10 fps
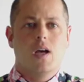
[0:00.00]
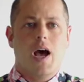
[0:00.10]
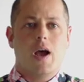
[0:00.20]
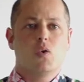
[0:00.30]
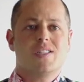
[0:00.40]

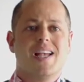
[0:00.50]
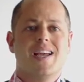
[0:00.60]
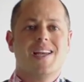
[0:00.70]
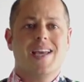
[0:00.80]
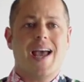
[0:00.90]
I will say
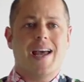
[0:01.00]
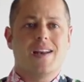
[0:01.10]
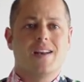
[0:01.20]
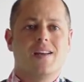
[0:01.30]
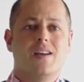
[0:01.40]
it
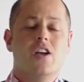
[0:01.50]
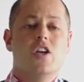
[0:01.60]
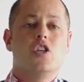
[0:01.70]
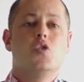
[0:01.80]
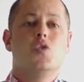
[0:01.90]
again.
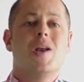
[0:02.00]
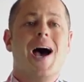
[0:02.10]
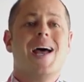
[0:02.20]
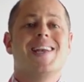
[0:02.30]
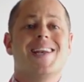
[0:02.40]
You do
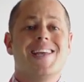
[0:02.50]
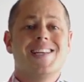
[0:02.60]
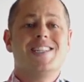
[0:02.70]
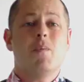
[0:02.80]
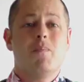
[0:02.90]
not
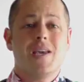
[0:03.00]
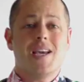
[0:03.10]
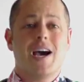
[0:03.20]
need to be